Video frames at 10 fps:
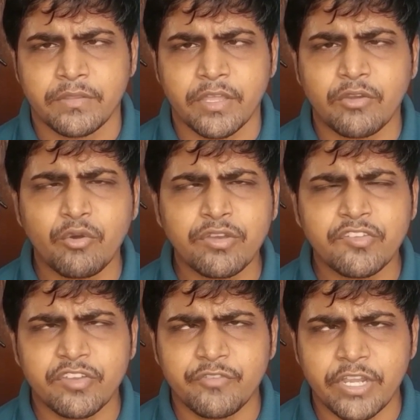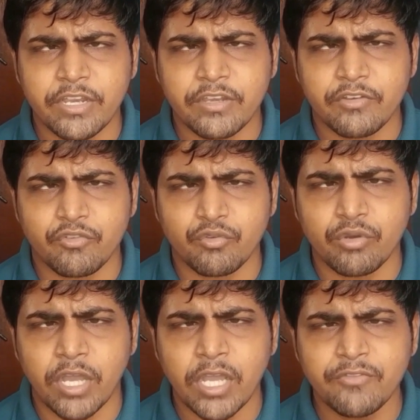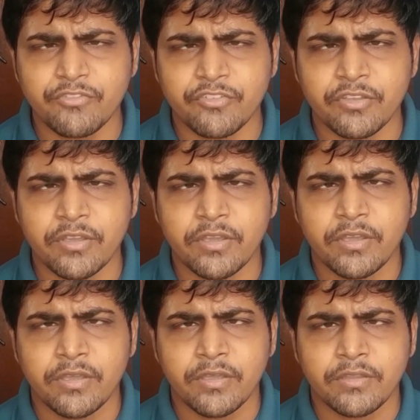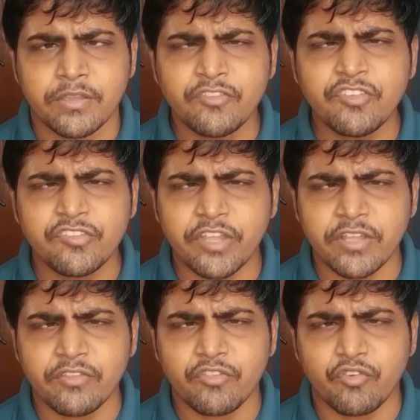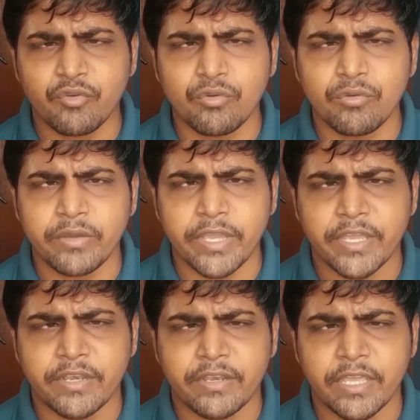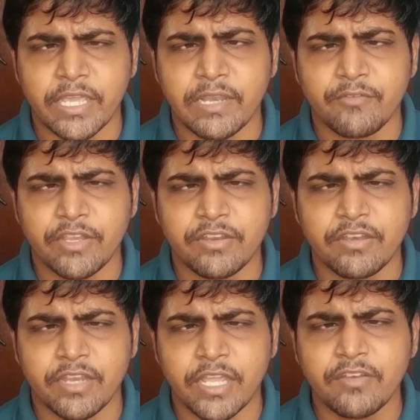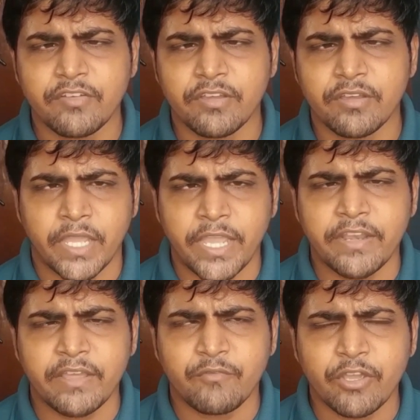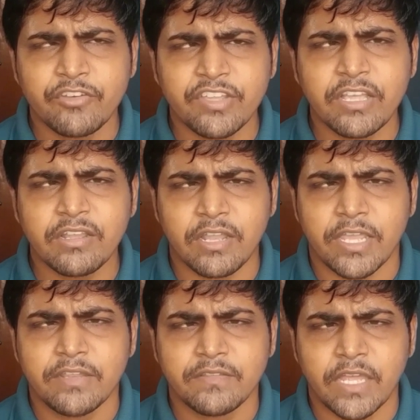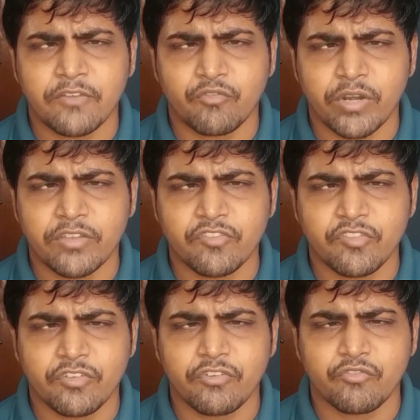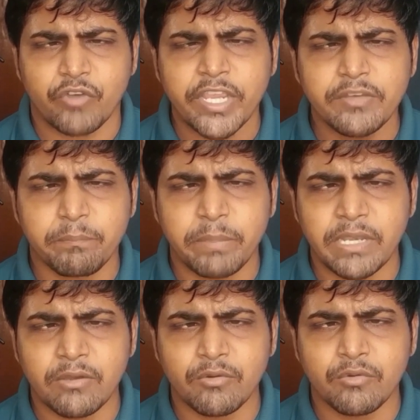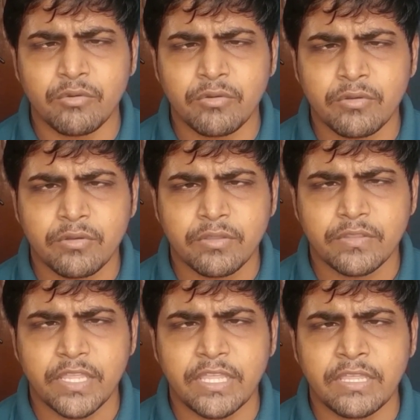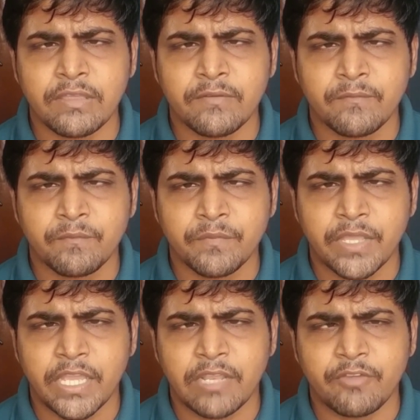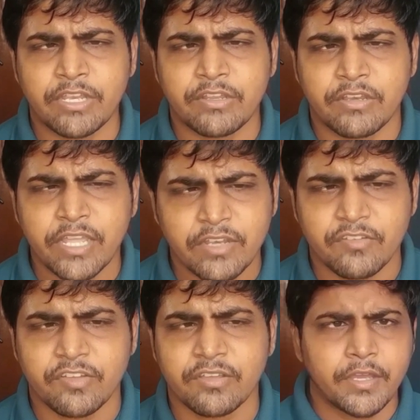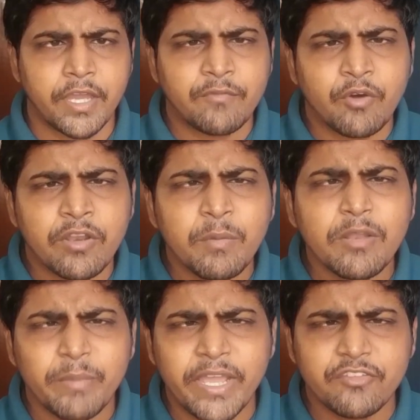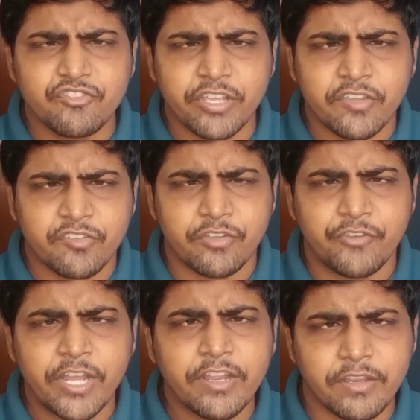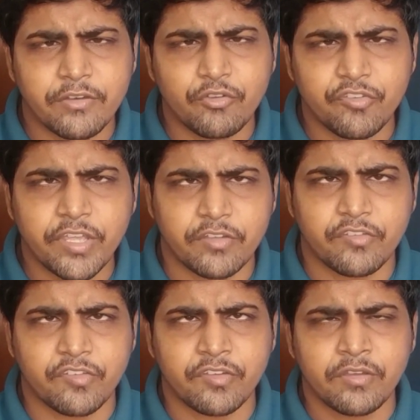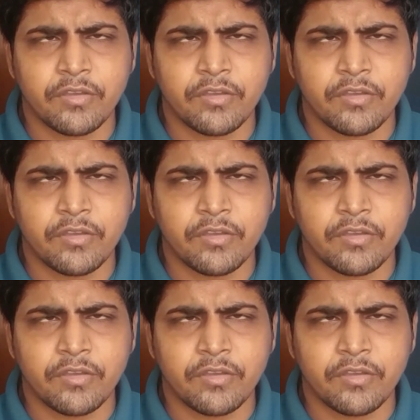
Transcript: The court is divided into 2 halves. This is done through an elevated net and a vertical line that runs right below the elevated net. A volleyball match is divided into sets.